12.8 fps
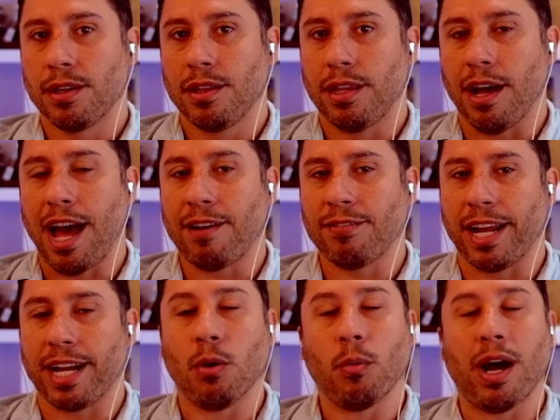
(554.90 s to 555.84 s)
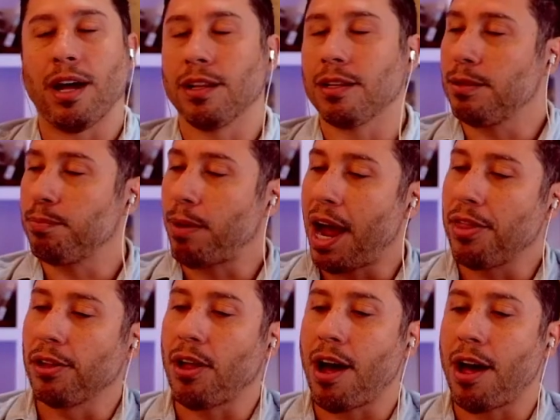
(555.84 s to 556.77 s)
They'll have like a, well, by
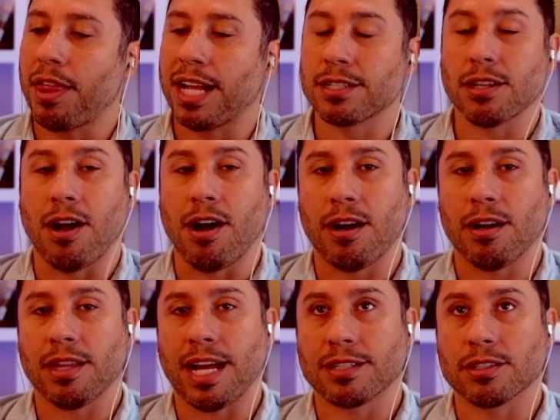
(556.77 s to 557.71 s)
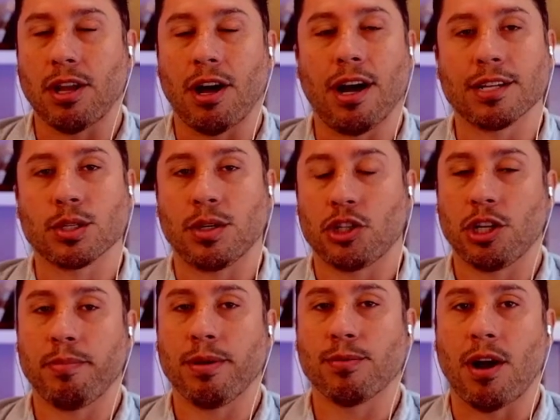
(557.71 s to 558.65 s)
the law, that's law, so it
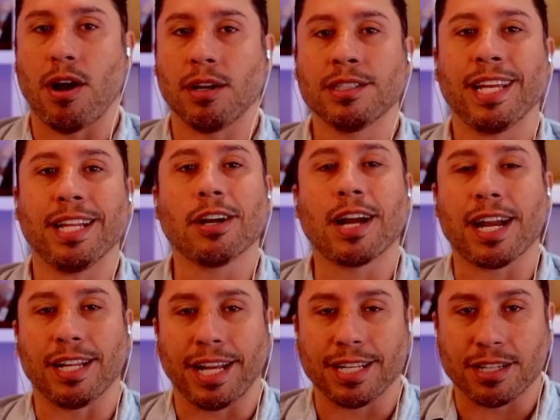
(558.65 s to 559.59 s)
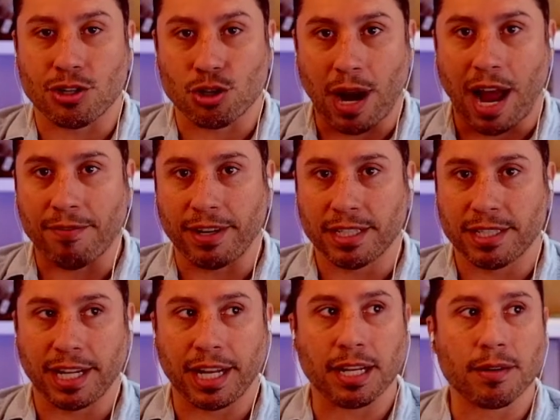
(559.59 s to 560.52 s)
should be wrong. They look at it like it's a traffic
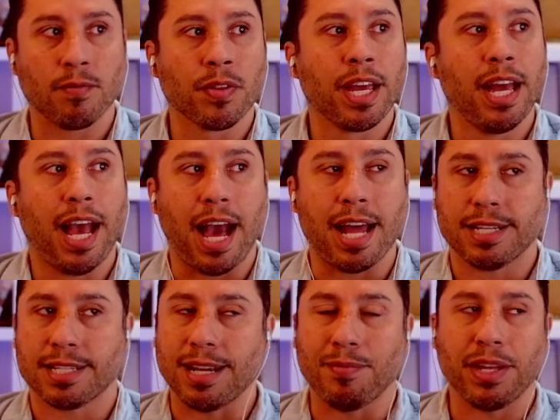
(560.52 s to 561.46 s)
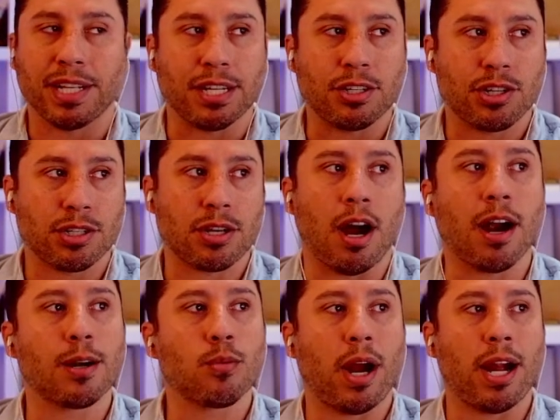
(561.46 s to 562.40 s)
ticket. And it's something that's just
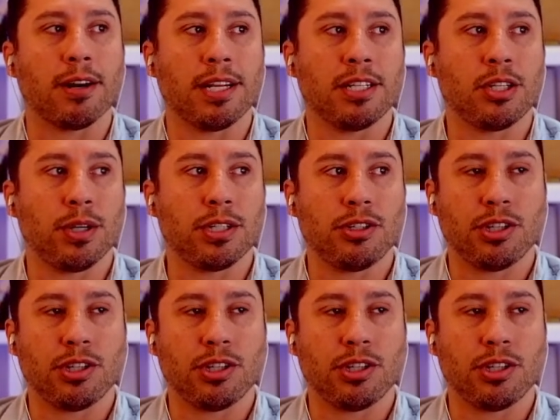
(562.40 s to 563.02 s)
hardwired into us.